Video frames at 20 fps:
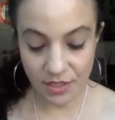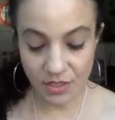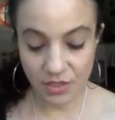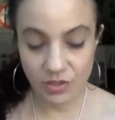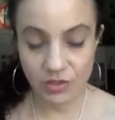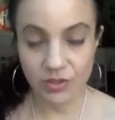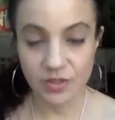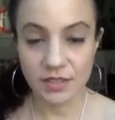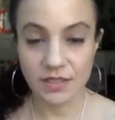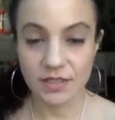You
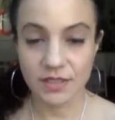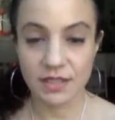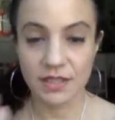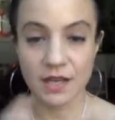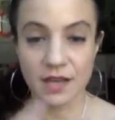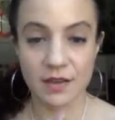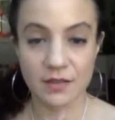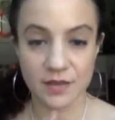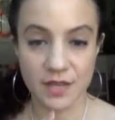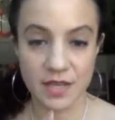can see
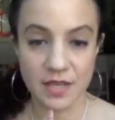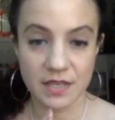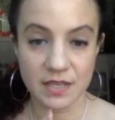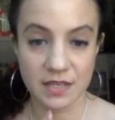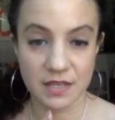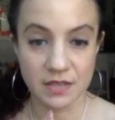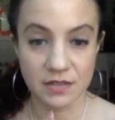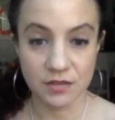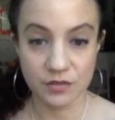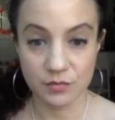how they
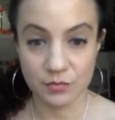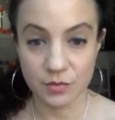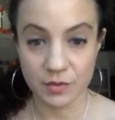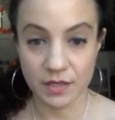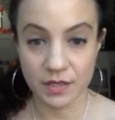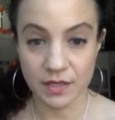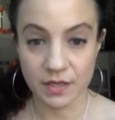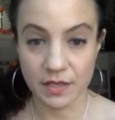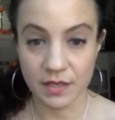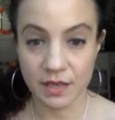
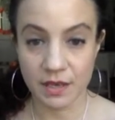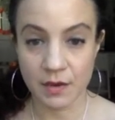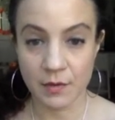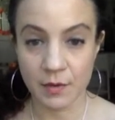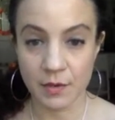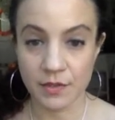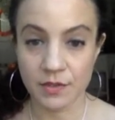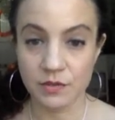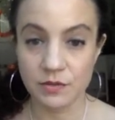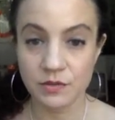interplay, how
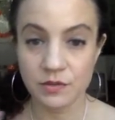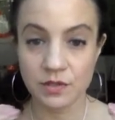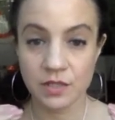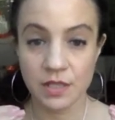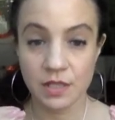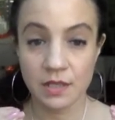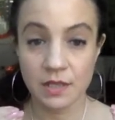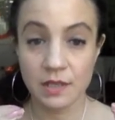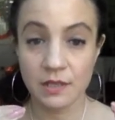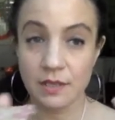I use
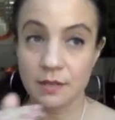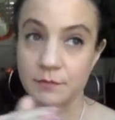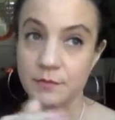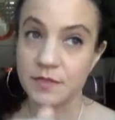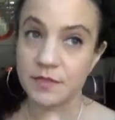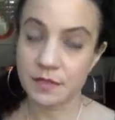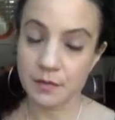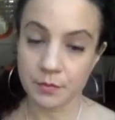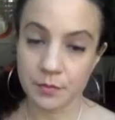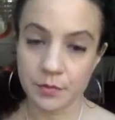them
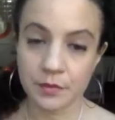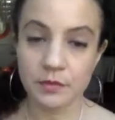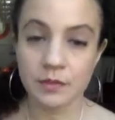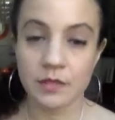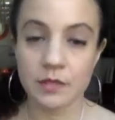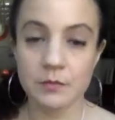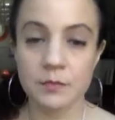separately,